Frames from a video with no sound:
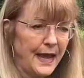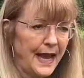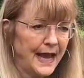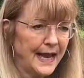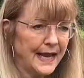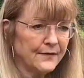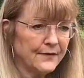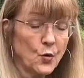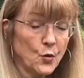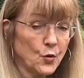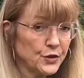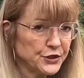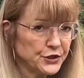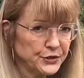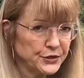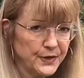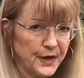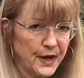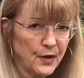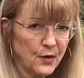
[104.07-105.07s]
And of course,
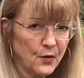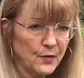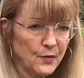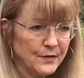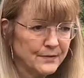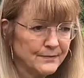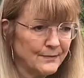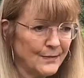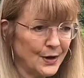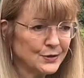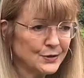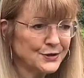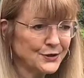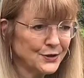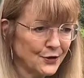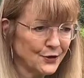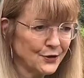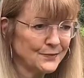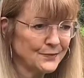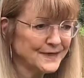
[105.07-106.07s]
you know, most
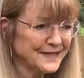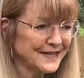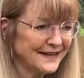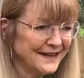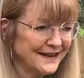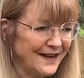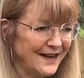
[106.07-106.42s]
herbs